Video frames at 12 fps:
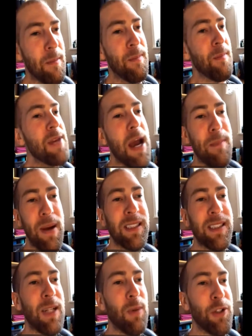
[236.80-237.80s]
And
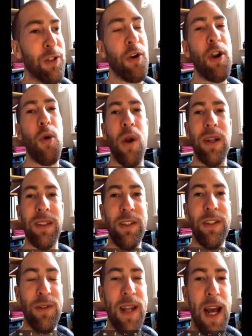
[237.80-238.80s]
yeah, basically what
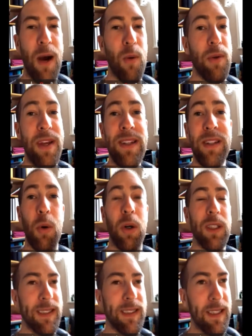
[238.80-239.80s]
Jono wanted to do now with
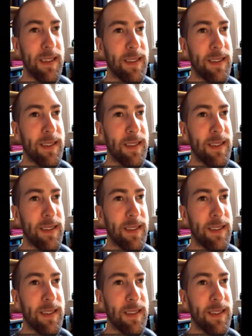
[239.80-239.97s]
this course